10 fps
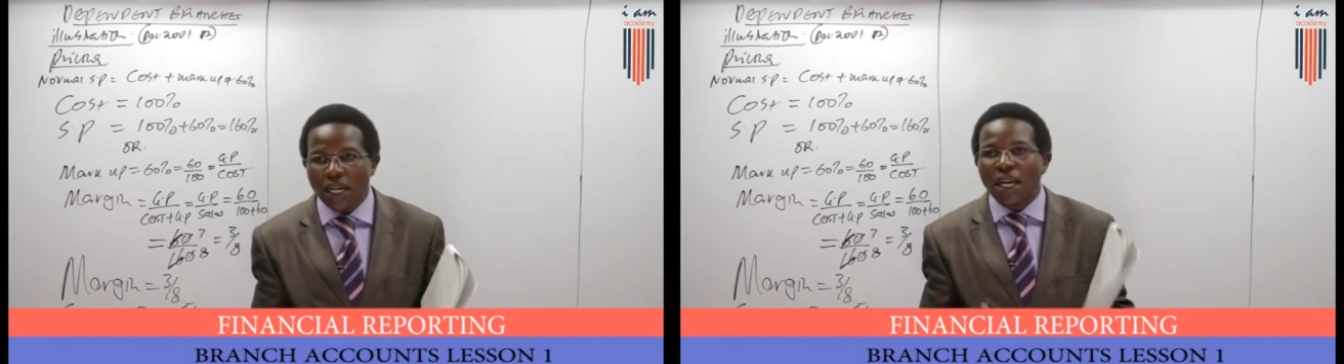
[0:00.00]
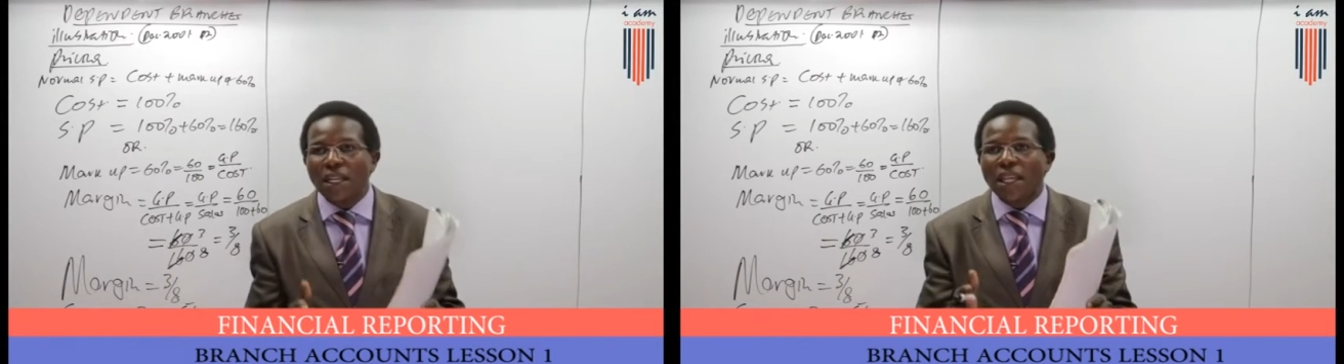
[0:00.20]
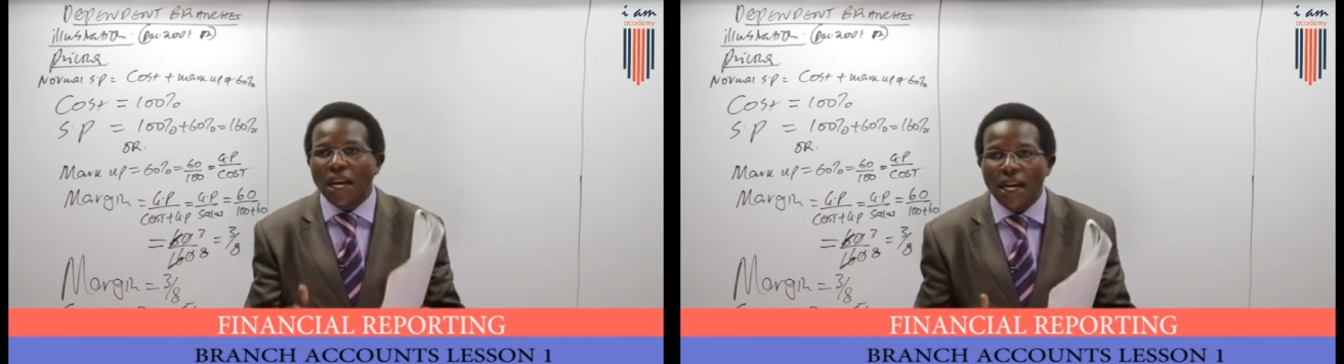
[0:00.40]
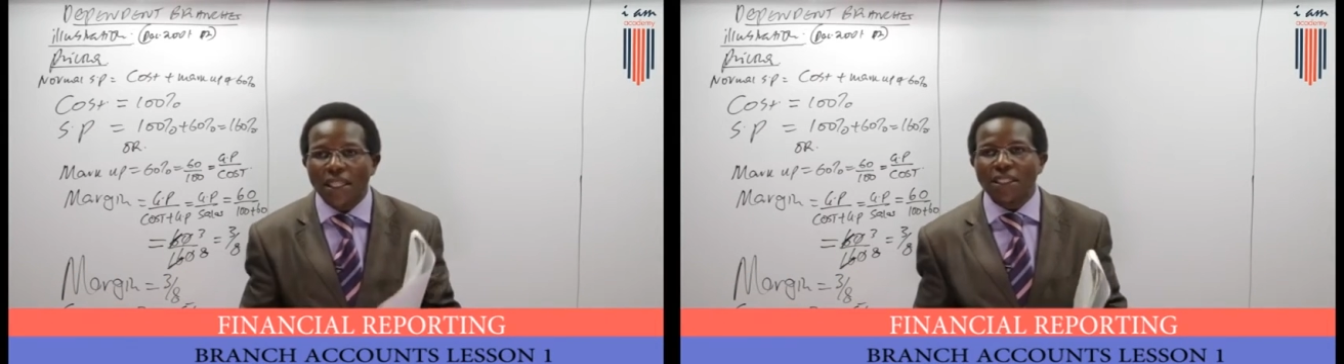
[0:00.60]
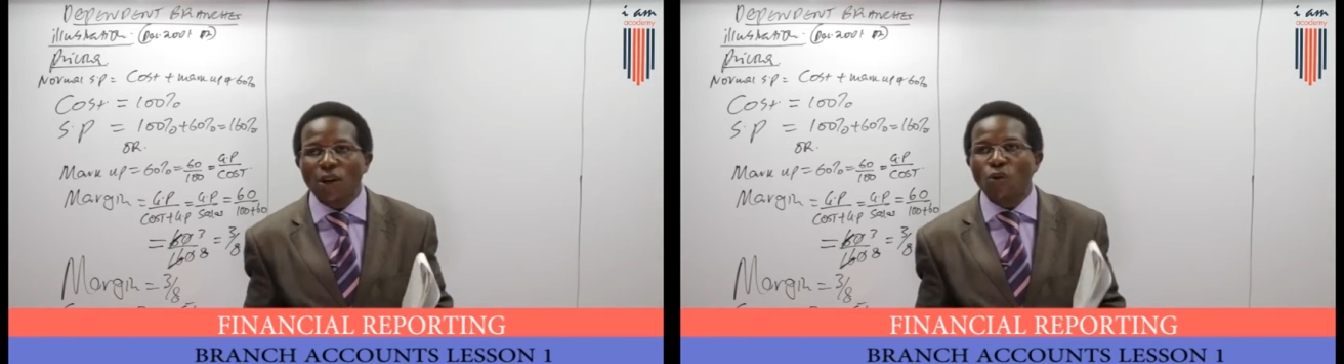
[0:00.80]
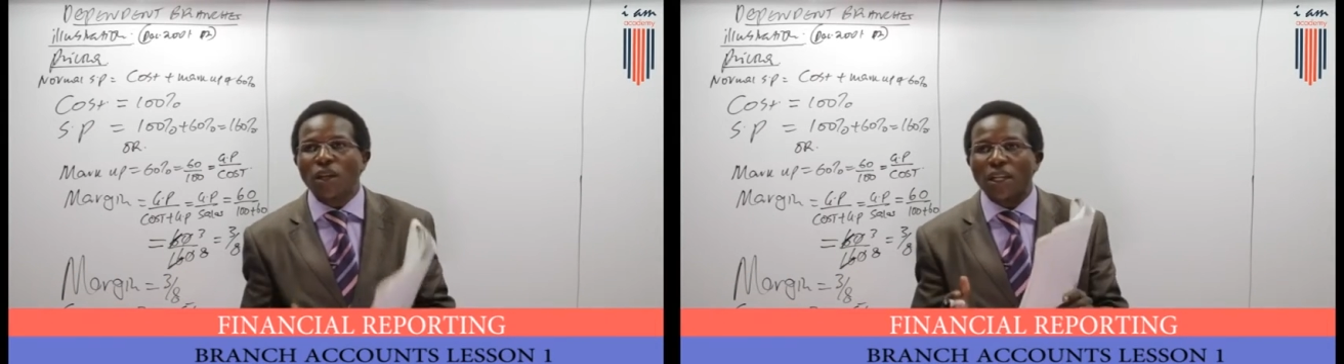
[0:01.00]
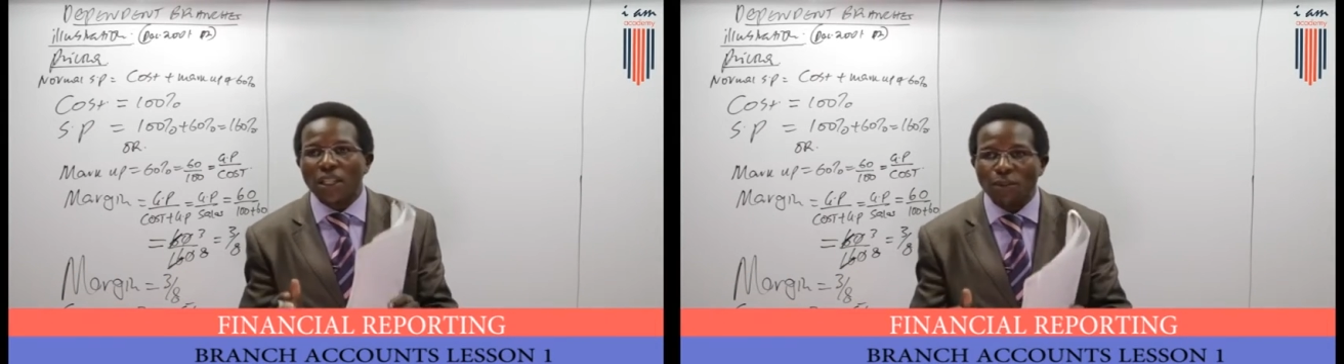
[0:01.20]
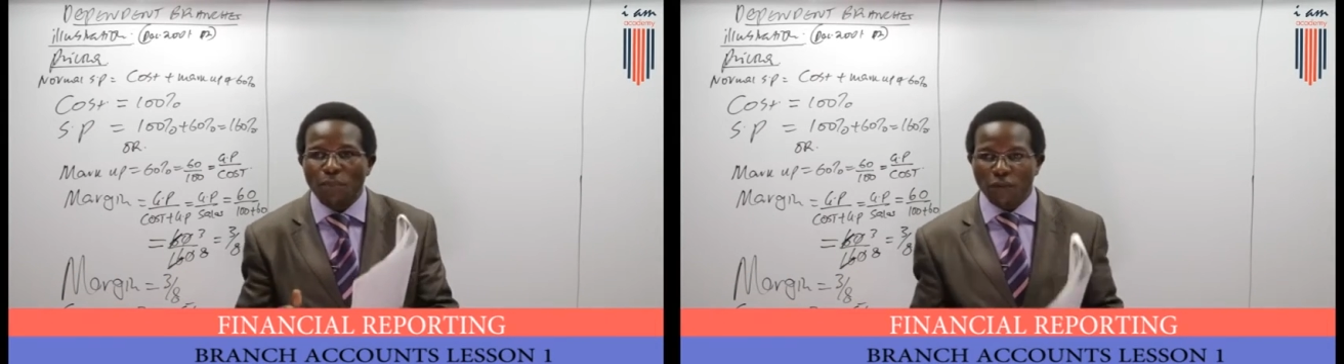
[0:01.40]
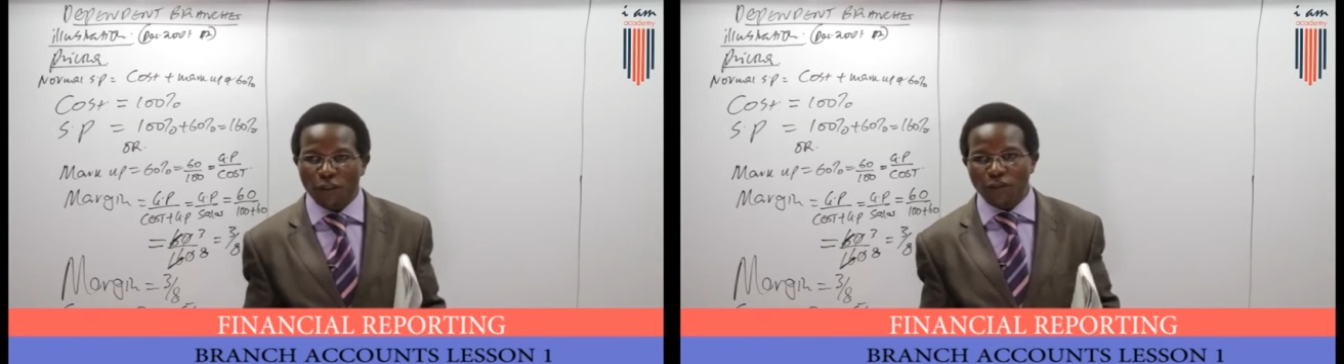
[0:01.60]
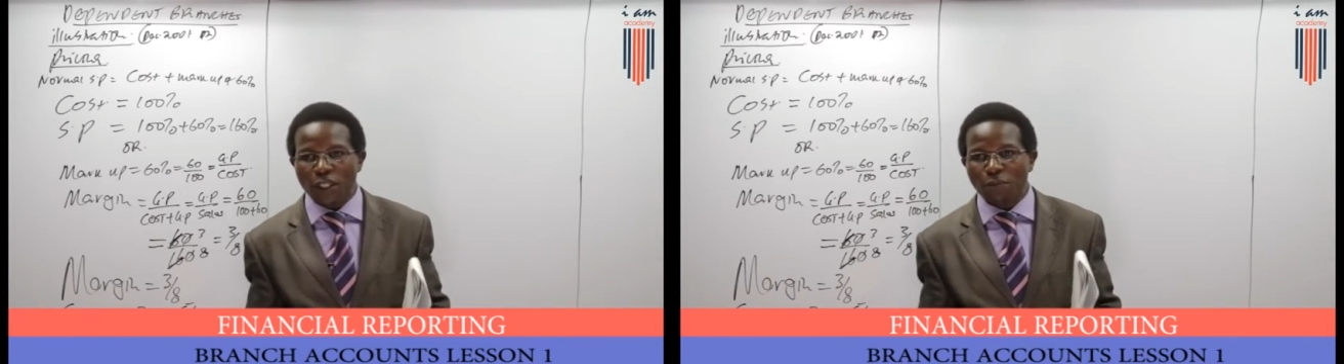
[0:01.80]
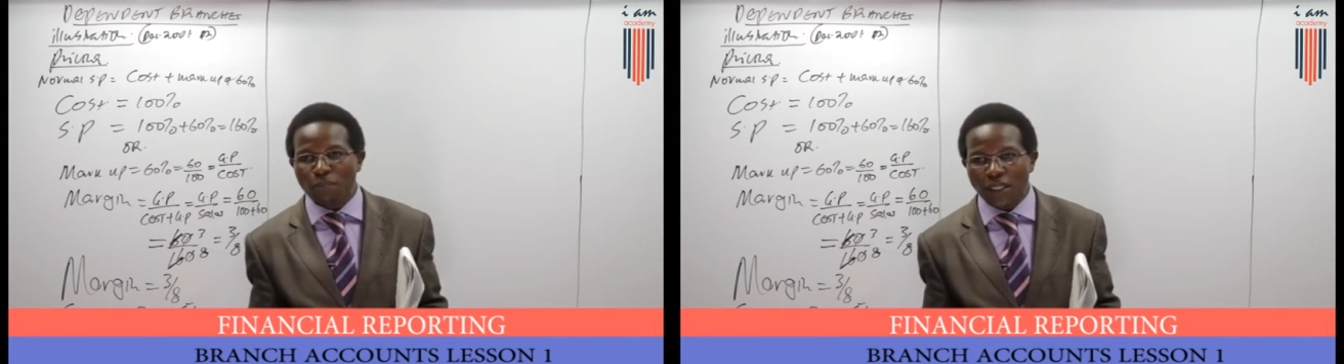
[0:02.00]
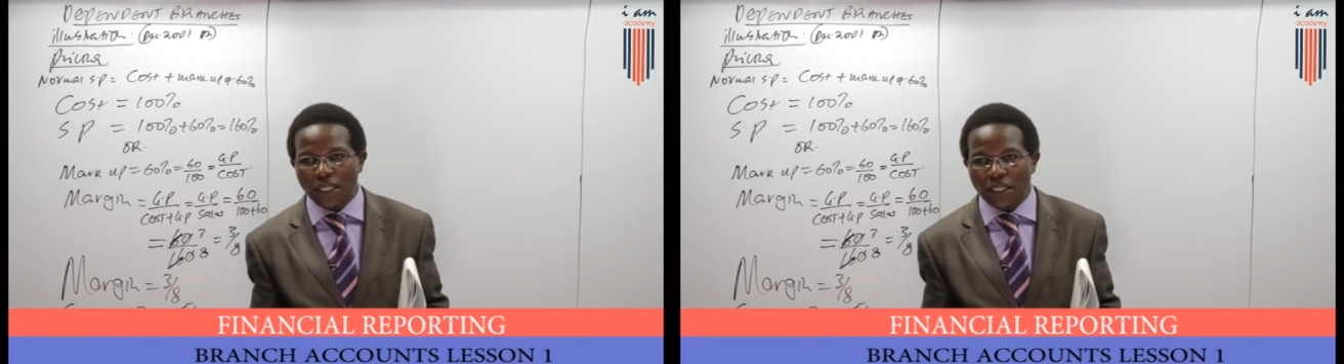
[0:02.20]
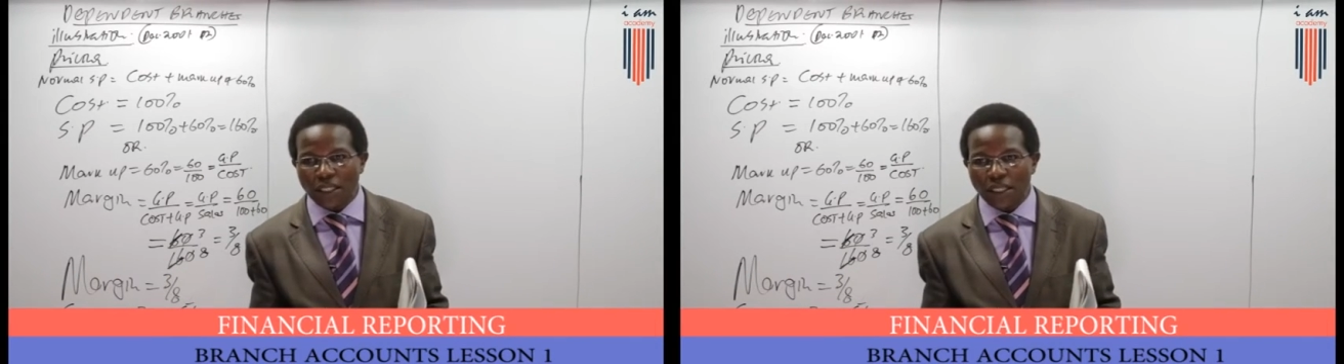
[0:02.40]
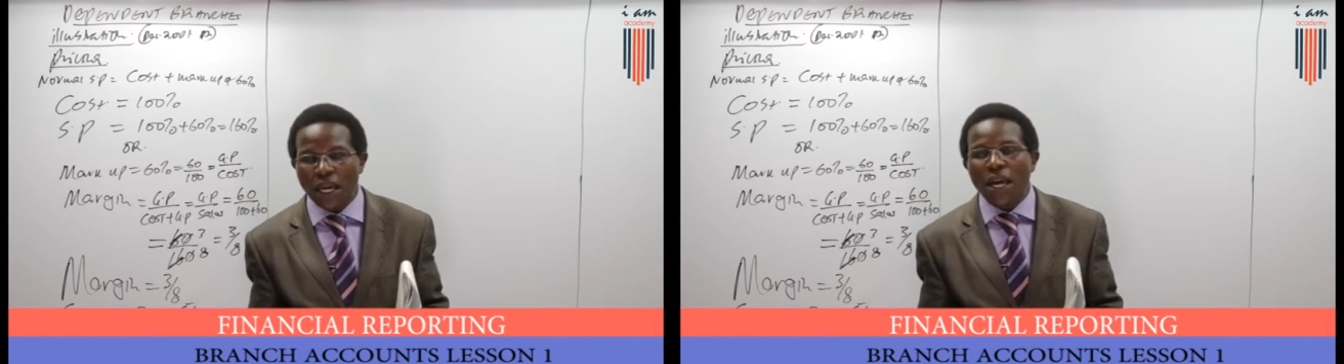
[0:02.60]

In the current year, we increased by 15%.